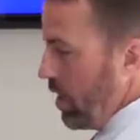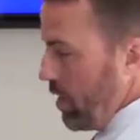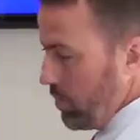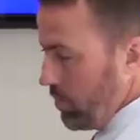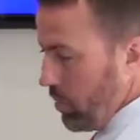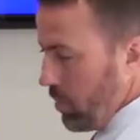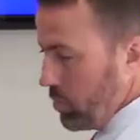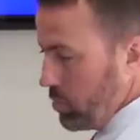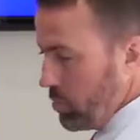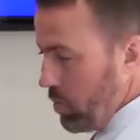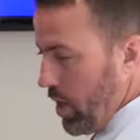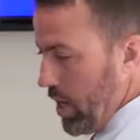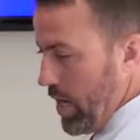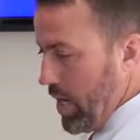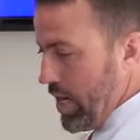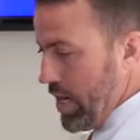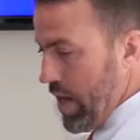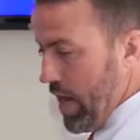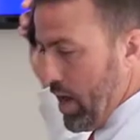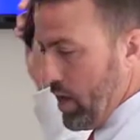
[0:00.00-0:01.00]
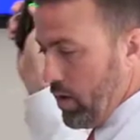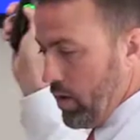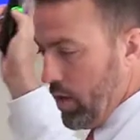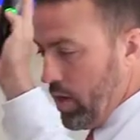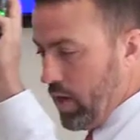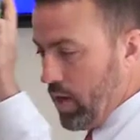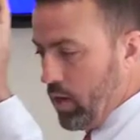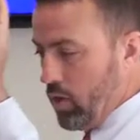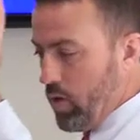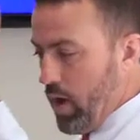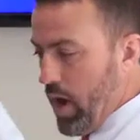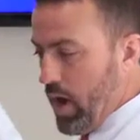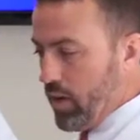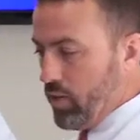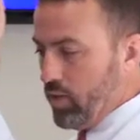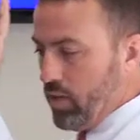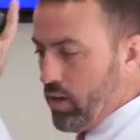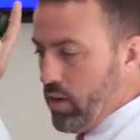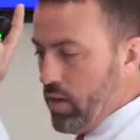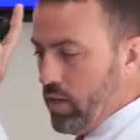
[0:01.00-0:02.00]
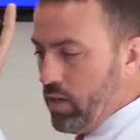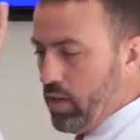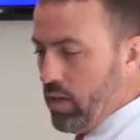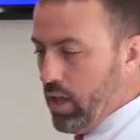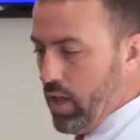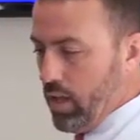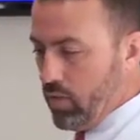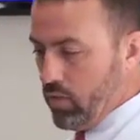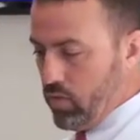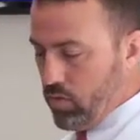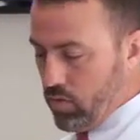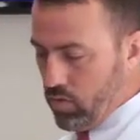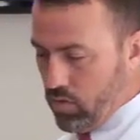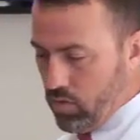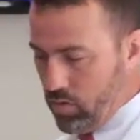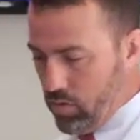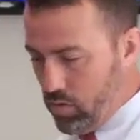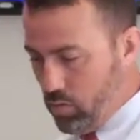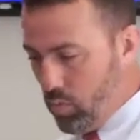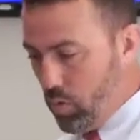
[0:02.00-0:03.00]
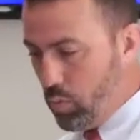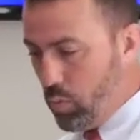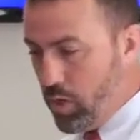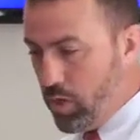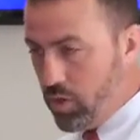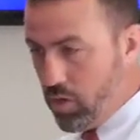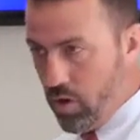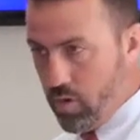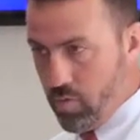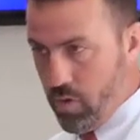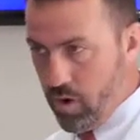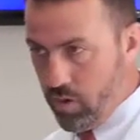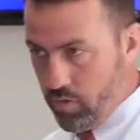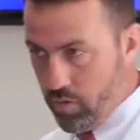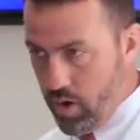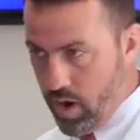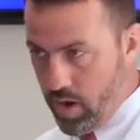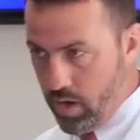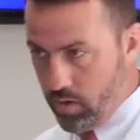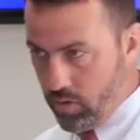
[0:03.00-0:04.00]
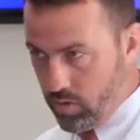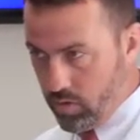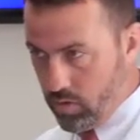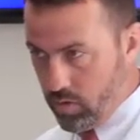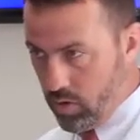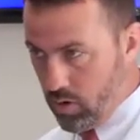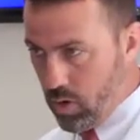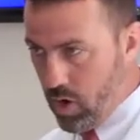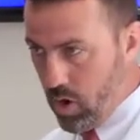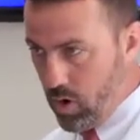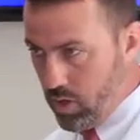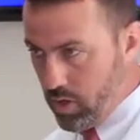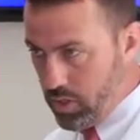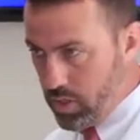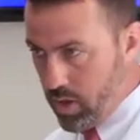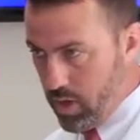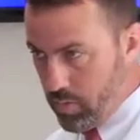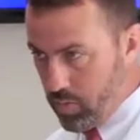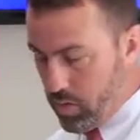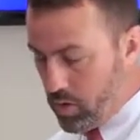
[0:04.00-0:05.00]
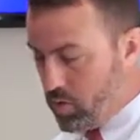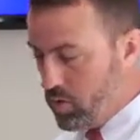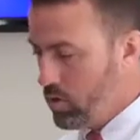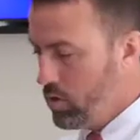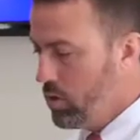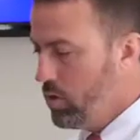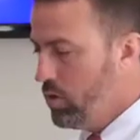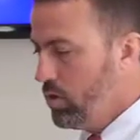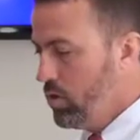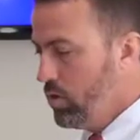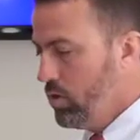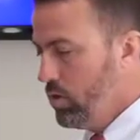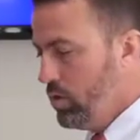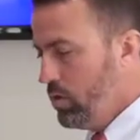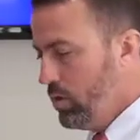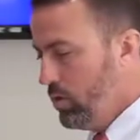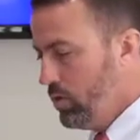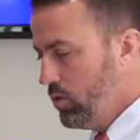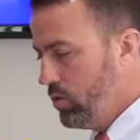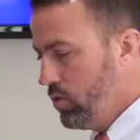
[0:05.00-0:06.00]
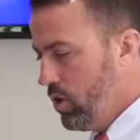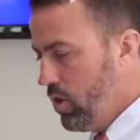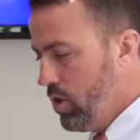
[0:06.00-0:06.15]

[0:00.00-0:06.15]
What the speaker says: that starts breaking down and getting cracks in it, that's what we term arthritis or cartilage damage. And